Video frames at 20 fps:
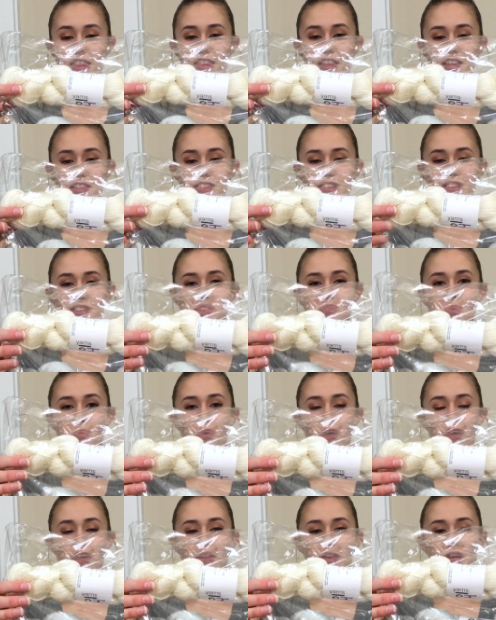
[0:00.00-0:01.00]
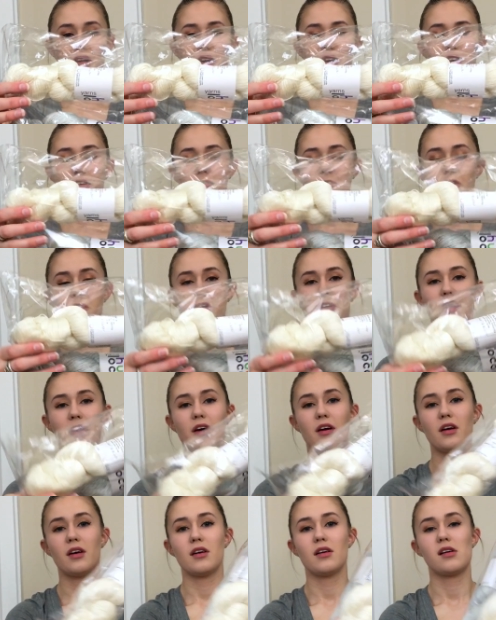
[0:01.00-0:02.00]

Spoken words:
This is one of the